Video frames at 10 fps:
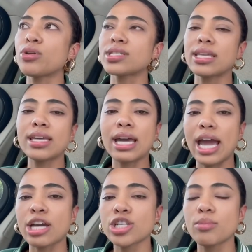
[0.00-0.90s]
because I think I
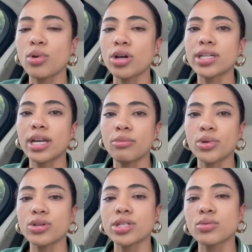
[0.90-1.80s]
actually blocked it out
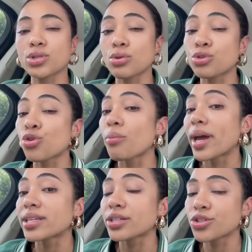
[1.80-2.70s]
because it was so
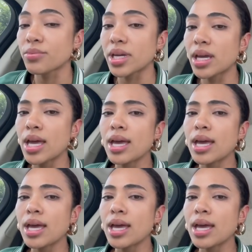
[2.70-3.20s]
traumatic to me.